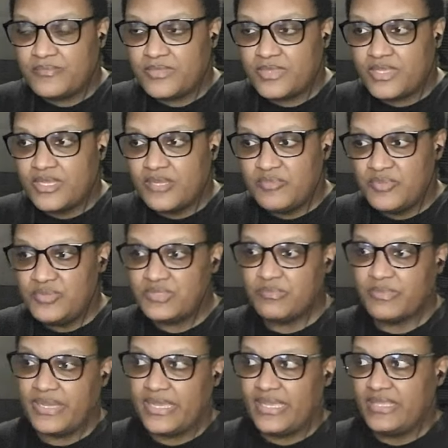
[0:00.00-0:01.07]
abused
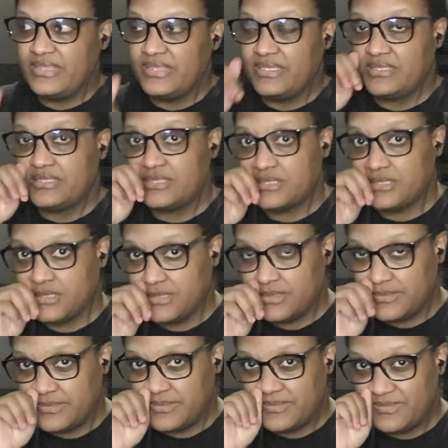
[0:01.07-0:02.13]
by this
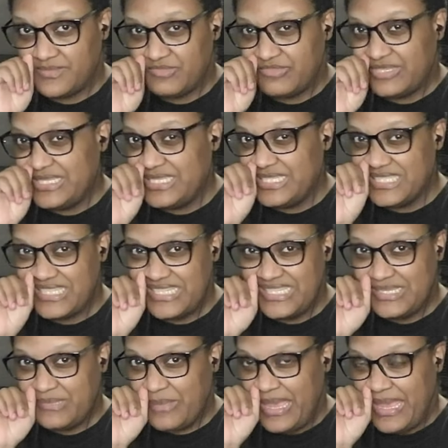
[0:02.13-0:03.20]
really
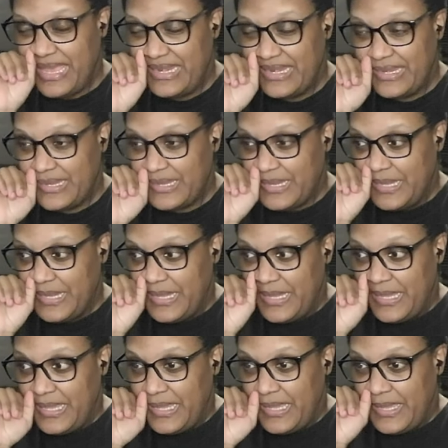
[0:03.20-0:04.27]
sleazy man.
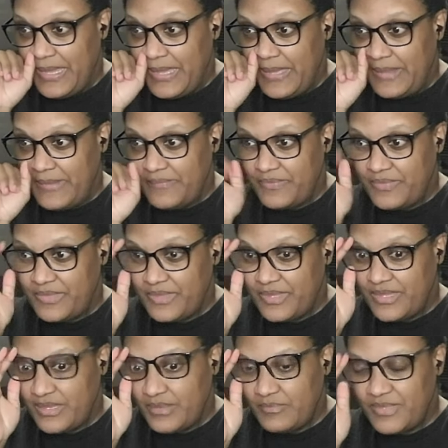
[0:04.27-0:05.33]

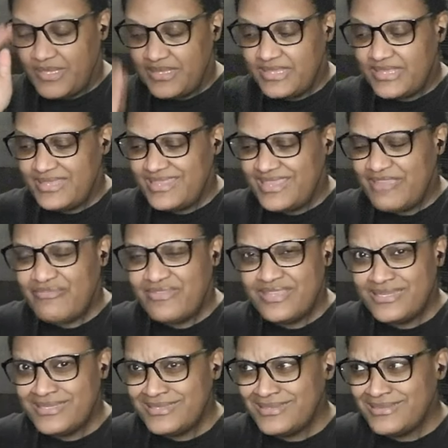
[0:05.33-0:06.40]
But they really
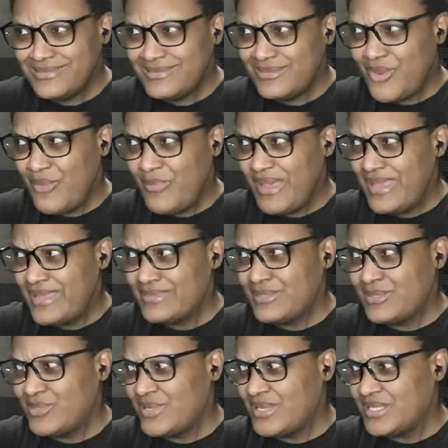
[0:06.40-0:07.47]
did go about it the
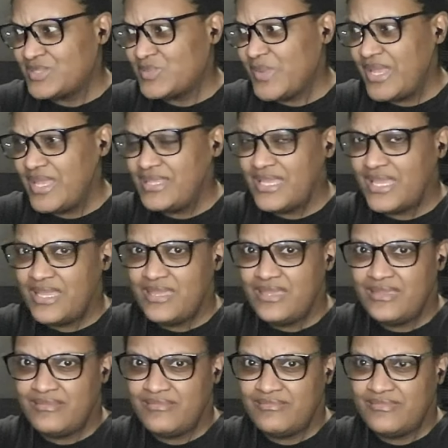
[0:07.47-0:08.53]
longest way.
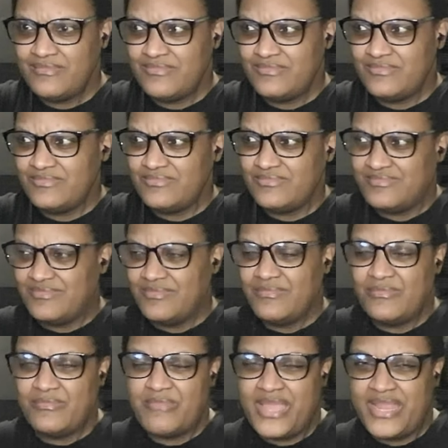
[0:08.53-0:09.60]
They
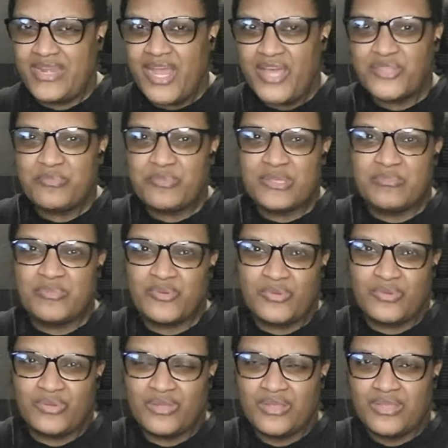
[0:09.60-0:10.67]
made other
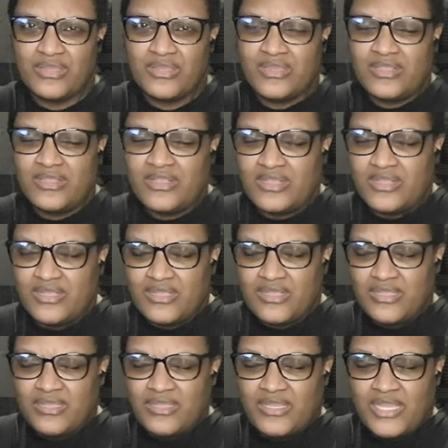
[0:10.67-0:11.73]
people
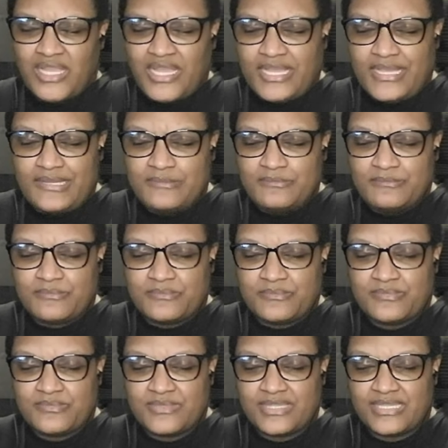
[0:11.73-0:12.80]

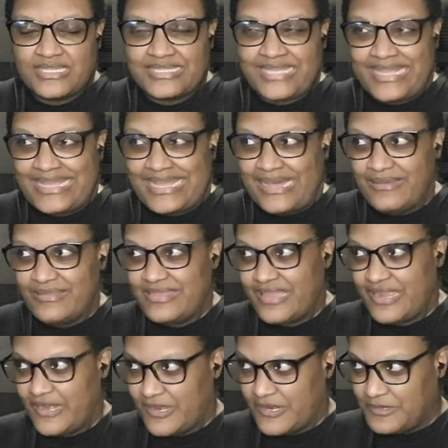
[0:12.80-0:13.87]
take out
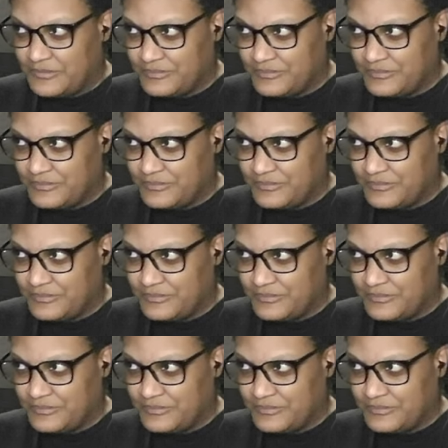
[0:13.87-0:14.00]
their,